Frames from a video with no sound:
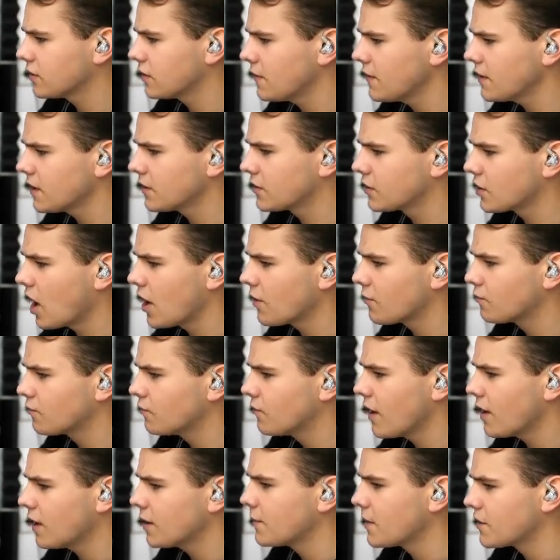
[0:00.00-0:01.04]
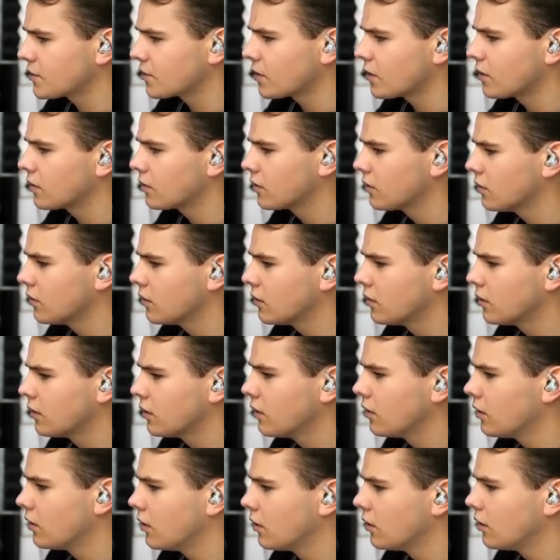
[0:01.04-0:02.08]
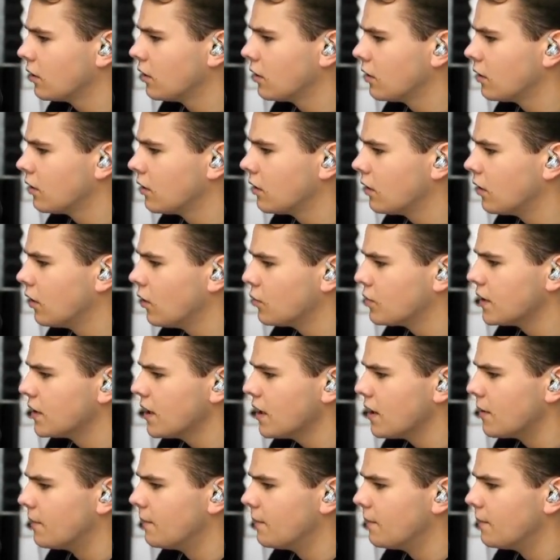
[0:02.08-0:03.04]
Something has gone very much wrong. Oh,